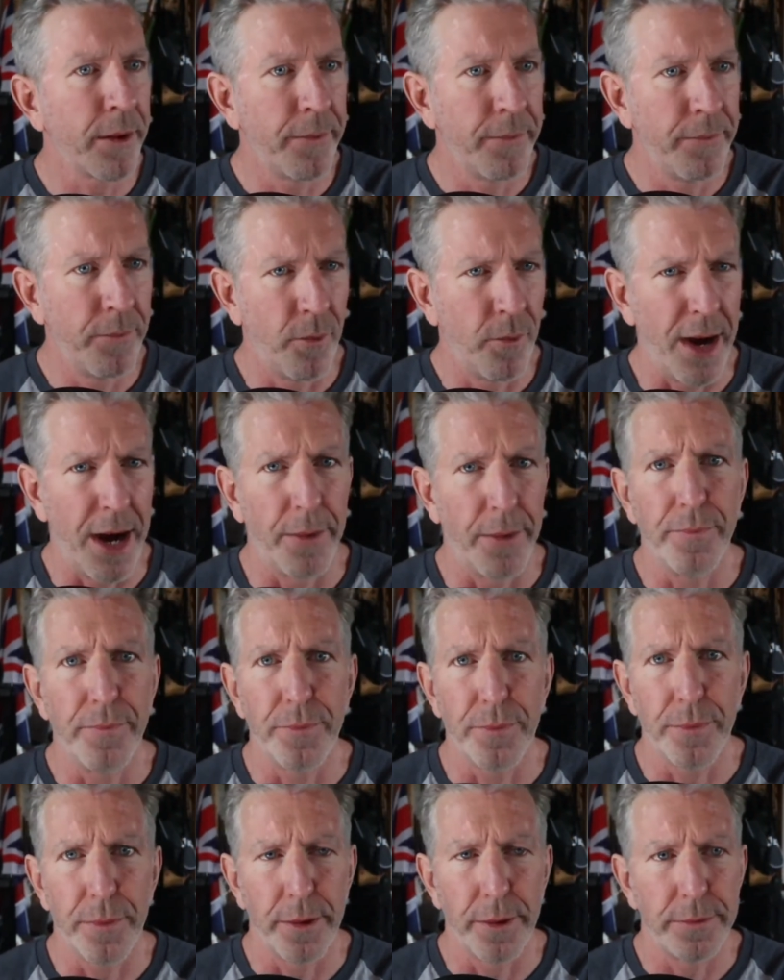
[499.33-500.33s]
Wow.
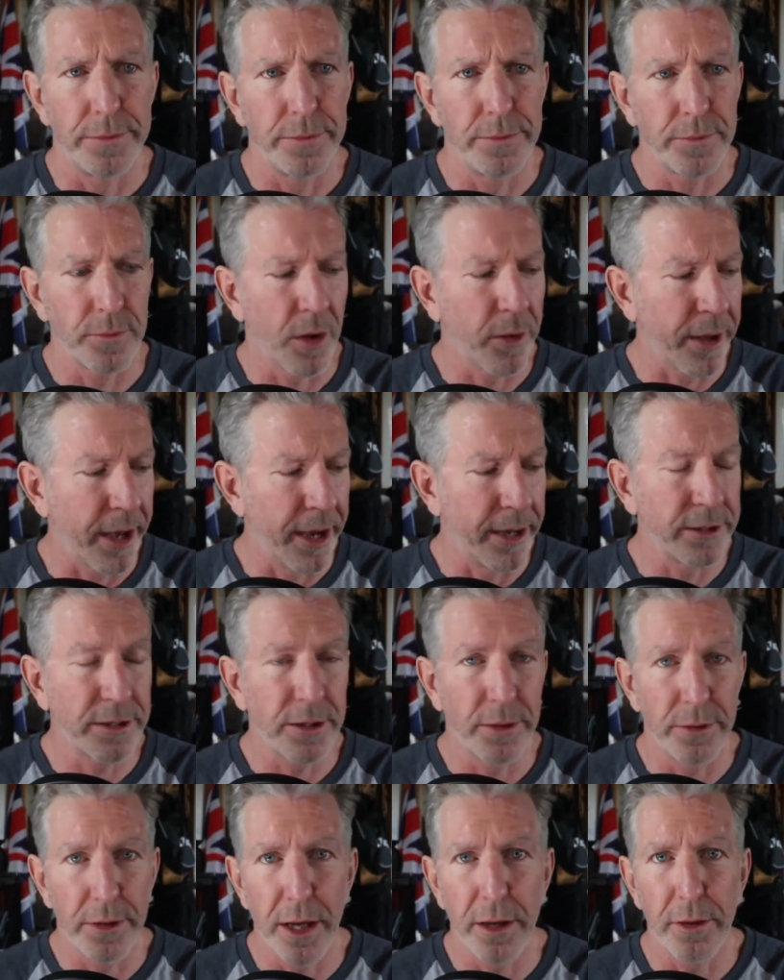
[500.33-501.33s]
Okay, so
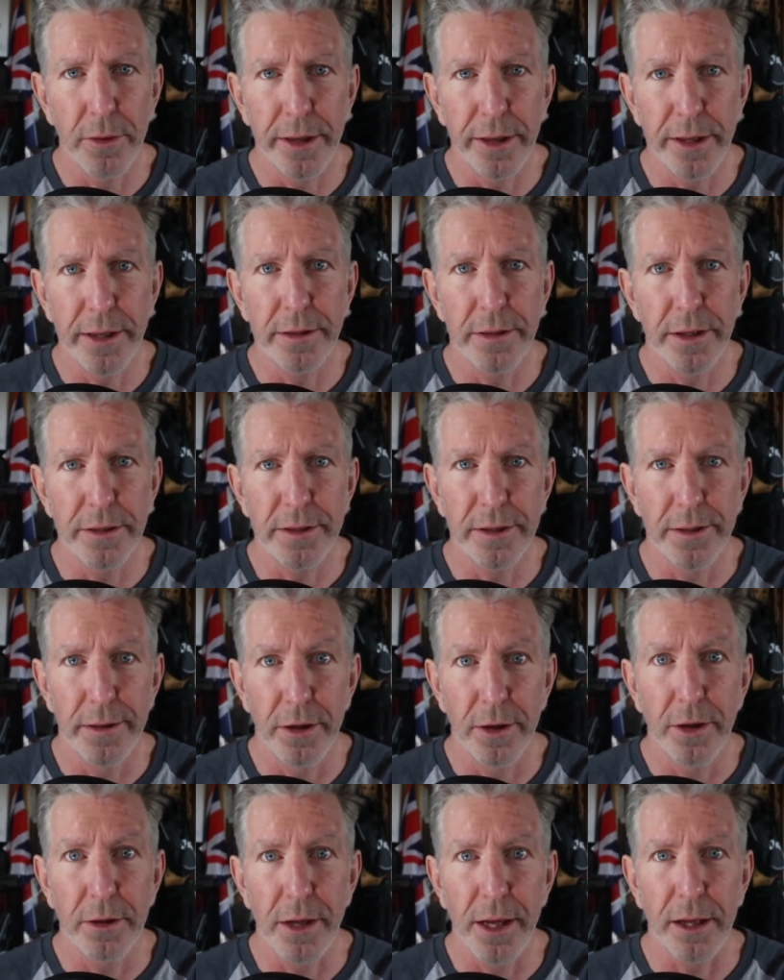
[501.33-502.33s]
not only does it
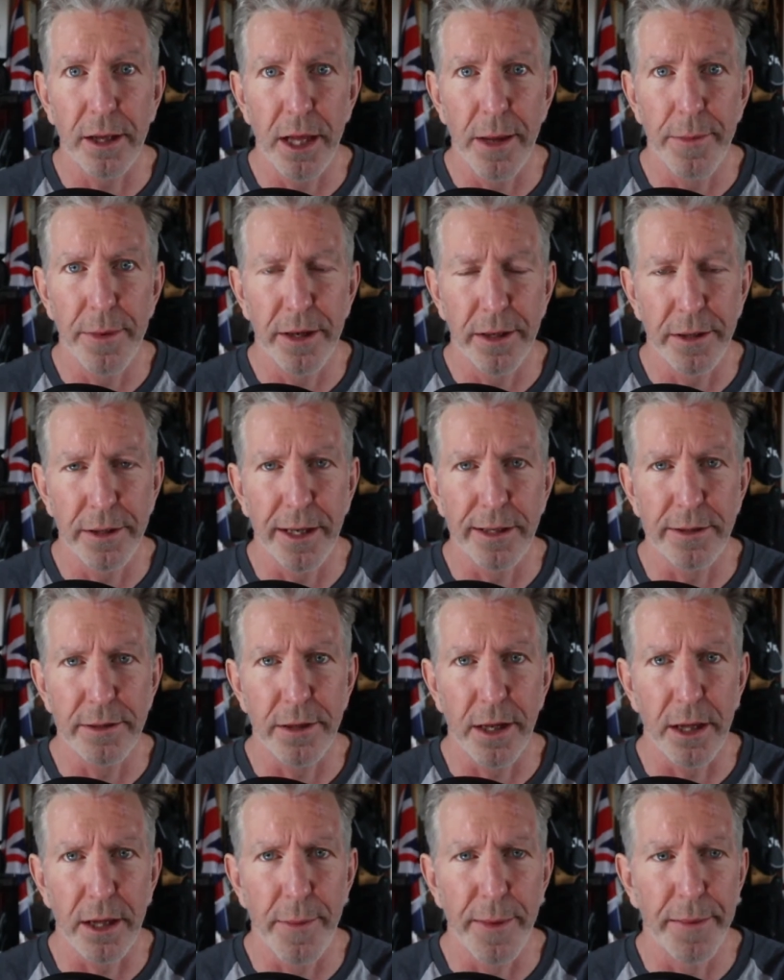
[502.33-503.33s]
look like lemon, it tastes
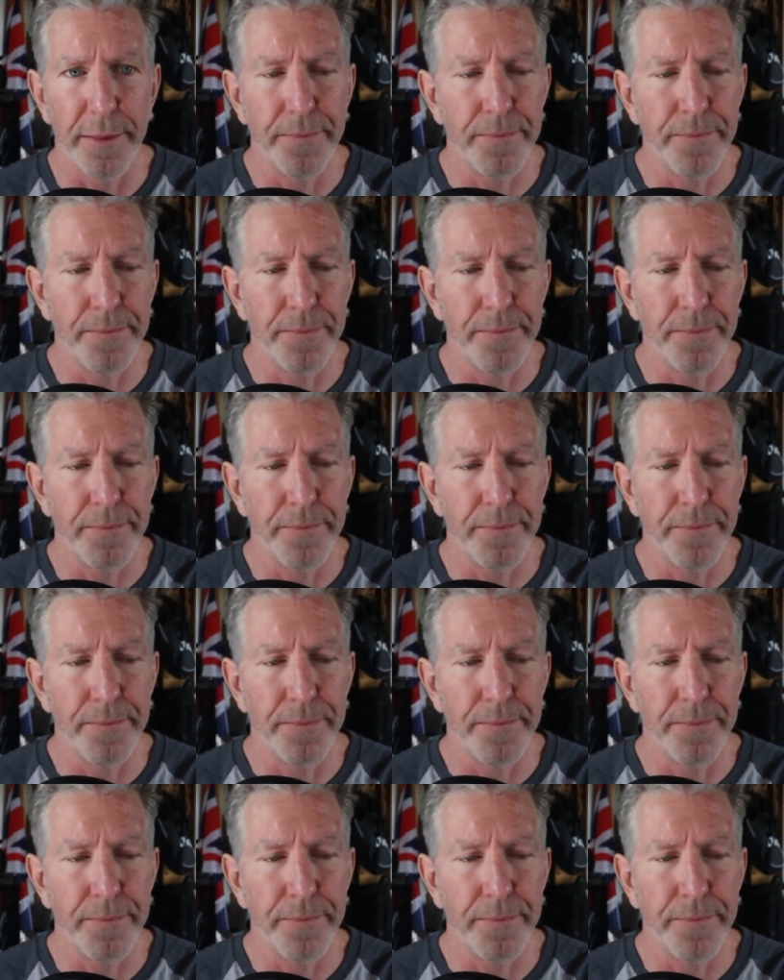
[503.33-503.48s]
like lemon.